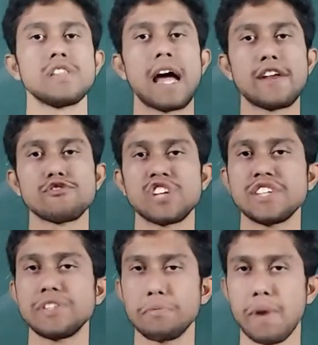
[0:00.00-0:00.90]
and you
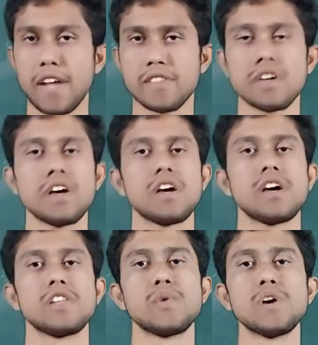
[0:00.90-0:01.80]
change the path,
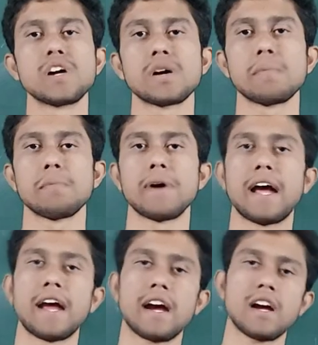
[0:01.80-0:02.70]
the
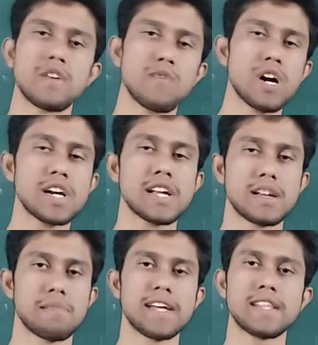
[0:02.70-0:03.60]
work
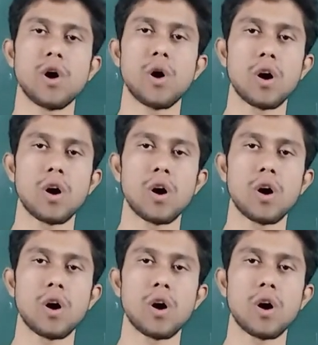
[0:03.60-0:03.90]
done by the